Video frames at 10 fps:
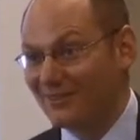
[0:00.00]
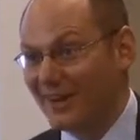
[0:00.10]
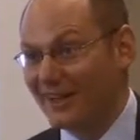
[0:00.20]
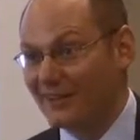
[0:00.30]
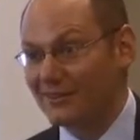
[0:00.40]

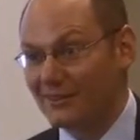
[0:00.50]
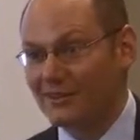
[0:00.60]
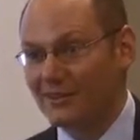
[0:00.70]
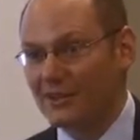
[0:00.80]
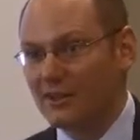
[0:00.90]
right,
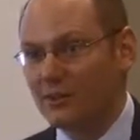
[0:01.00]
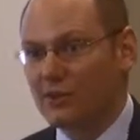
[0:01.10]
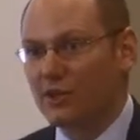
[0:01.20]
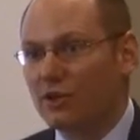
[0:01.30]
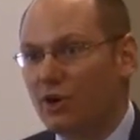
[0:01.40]
with
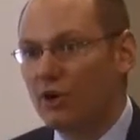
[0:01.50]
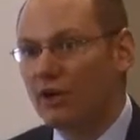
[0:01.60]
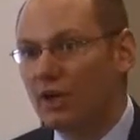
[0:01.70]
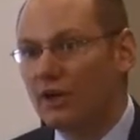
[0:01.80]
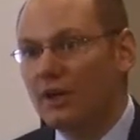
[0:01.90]
the
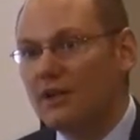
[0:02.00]
Corolla,